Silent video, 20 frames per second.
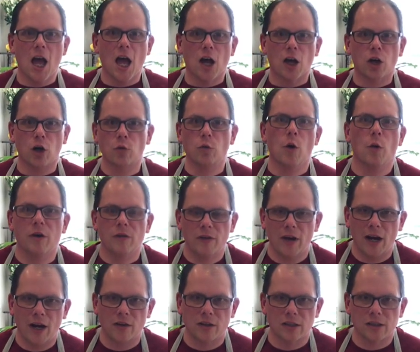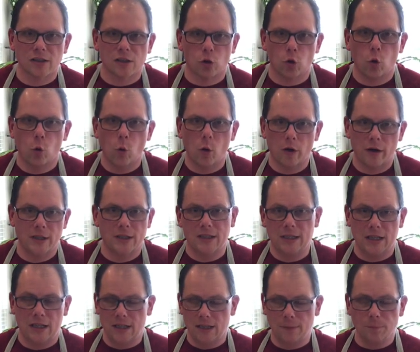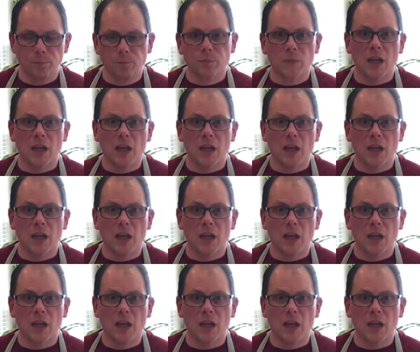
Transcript: coronavirus quarantine.